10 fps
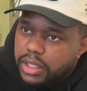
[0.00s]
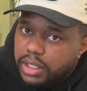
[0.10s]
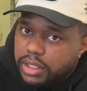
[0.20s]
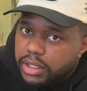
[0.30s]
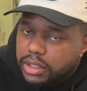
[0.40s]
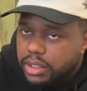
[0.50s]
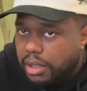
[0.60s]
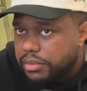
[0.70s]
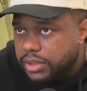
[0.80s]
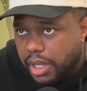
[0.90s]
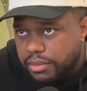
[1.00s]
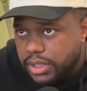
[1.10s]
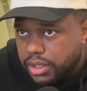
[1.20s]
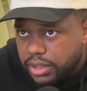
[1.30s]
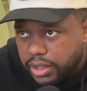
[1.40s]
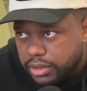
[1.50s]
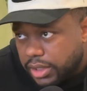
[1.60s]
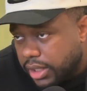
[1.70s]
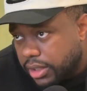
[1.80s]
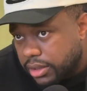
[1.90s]
and then I would say third
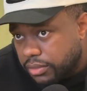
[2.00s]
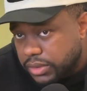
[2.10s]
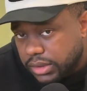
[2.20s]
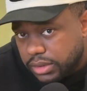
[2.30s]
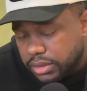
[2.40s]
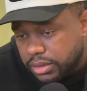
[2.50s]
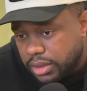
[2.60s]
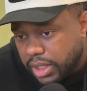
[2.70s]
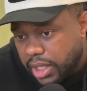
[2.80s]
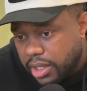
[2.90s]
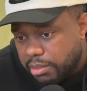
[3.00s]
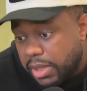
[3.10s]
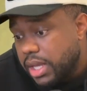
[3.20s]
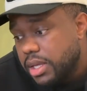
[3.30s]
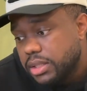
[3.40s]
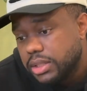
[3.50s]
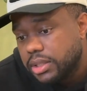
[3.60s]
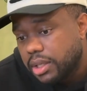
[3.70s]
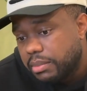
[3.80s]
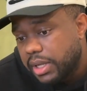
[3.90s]
thing in there was, again, me just
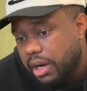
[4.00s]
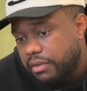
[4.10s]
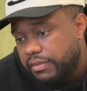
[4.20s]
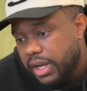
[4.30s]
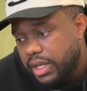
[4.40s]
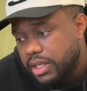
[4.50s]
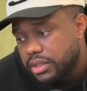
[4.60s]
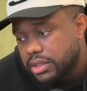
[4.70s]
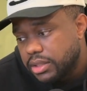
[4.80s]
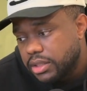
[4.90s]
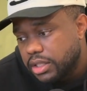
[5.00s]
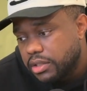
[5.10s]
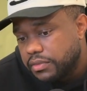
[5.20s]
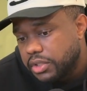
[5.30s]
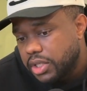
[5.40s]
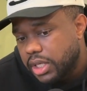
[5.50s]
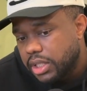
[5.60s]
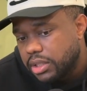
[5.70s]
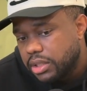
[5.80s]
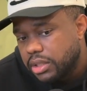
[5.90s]
thinking about our finances and stuff and trying to
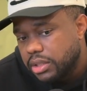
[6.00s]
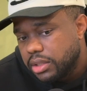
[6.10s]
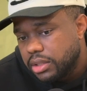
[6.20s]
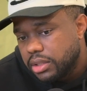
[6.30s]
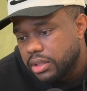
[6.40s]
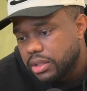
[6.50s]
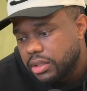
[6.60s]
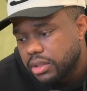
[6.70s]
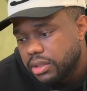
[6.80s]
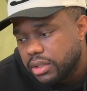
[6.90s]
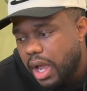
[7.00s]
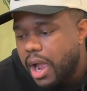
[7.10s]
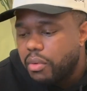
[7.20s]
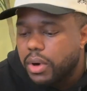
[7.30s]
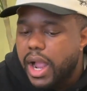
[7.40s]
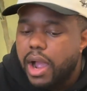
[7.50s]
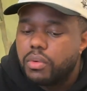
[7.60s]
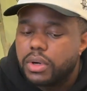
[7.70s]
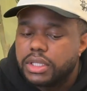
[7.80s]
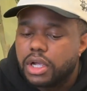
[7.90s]
get our
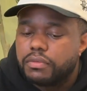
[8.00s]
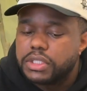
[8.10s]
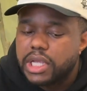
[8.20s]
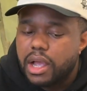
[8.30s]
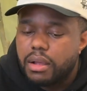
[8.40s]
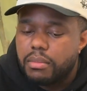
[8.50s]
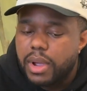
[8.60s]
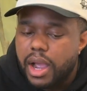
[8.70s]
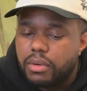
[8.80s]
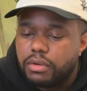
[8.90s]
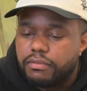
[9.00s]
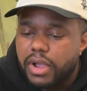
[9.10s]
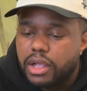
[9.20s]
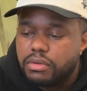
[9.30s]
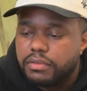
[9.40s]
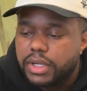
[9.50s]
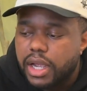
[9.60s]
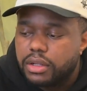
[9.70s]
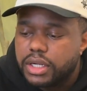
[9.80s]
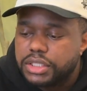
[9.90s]
I think over time our value of
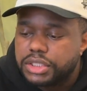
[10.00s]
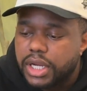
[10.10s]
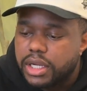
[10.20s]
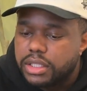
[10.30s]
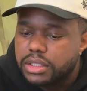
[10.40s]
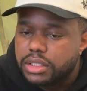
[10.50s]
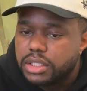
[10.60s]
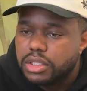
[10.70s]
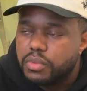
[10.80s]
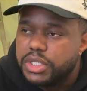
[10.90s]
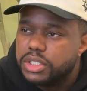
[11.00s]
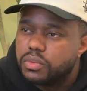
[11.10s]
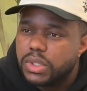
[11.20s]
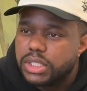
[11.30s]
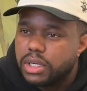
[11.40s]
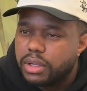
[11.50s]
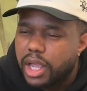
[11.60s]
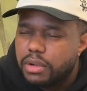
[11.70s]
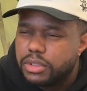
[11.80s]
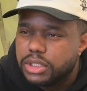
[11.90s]
$1 has changed. So we just wasn't
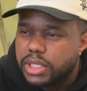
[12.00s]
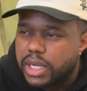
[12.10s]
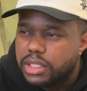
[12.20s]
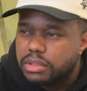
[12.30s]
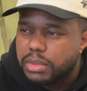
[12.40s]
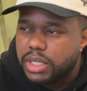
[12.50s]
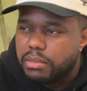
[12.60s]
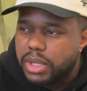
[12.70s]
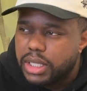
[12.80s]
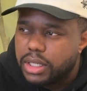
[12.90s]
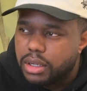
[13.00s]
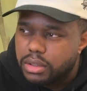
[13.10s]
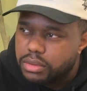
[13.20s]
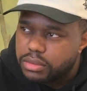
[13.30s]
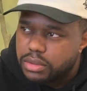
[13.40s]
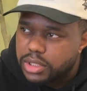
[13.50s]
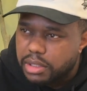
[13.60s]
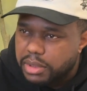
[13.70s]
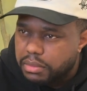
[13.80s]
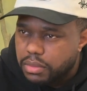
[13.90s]
okay with just kind of spending money on
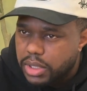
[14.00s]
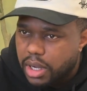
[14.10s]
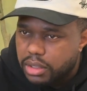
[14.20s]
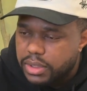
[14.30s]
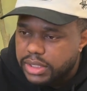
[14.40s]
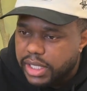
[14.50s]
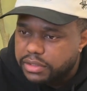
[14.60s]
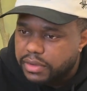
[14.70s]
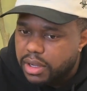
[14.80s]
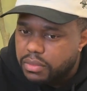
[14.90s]
something that we wasn't all the way satisfied with.